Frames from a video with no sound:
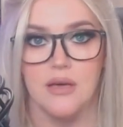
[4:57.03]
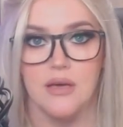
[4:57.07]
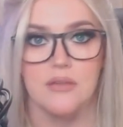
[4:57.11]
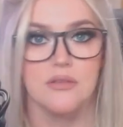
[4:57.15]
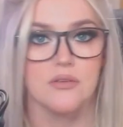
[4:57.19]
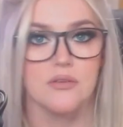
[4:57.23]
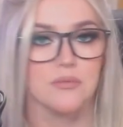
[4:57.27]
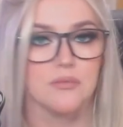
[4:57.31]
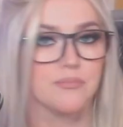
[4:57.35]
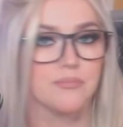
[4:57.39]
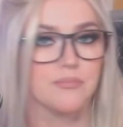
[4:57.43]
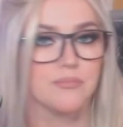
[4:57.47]
They
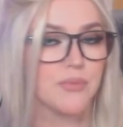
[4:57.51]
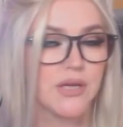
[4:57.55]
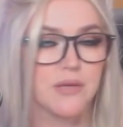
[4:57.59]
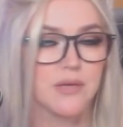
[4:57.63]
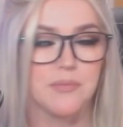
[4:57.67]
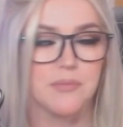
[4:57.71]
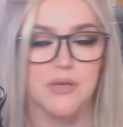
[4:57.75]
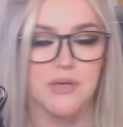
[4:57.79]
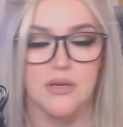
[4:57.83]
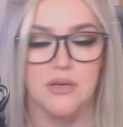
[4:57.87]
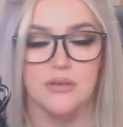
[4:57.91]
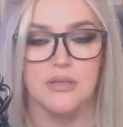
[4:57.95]
don't break me
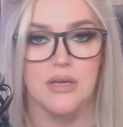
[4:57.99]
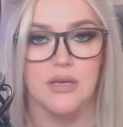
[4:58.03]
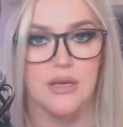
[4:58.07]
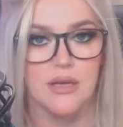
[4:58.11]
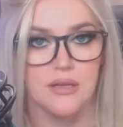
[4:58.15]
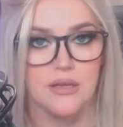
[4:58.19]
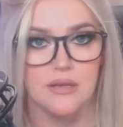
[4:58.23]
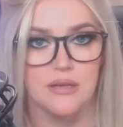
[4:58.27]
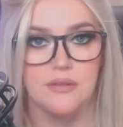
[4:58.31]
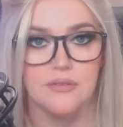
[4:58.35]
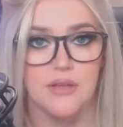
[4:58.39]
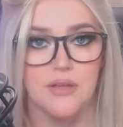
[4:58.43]
out,
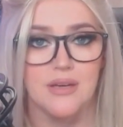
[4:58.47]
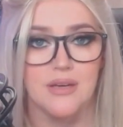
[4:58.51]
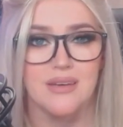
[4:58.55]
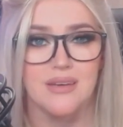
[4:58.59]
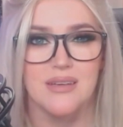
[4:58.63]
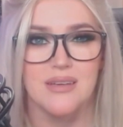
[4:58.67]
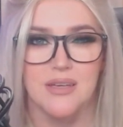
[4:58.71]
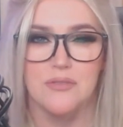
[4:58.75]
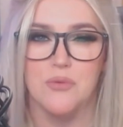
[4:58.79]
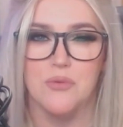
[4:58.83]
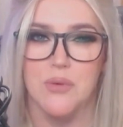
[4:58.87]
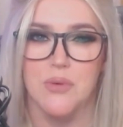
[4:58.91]
anything, and I
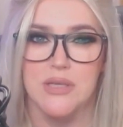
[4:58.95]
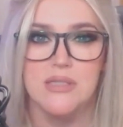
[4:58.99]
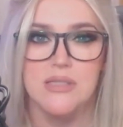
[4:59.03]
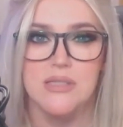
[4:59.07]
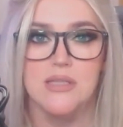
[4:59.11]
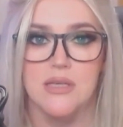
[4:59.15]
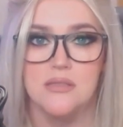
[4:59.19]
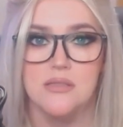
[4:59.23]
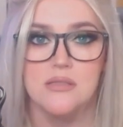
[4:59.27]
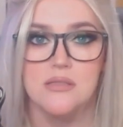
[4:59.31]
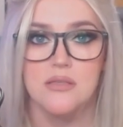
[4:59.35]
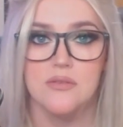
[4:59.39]
have quite
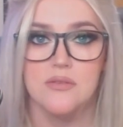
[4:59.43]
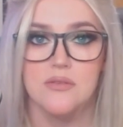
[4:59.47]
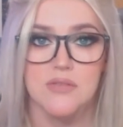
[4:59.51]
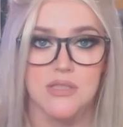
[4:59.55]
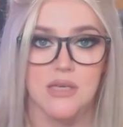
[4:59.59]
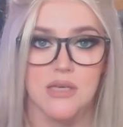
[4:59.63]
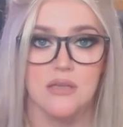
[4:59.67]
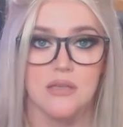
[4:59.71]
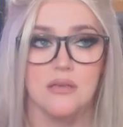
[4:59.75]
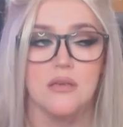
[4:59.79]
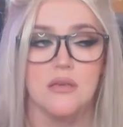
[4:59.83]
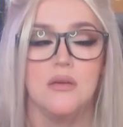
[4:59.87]
sensitive
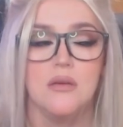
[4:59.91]
skin.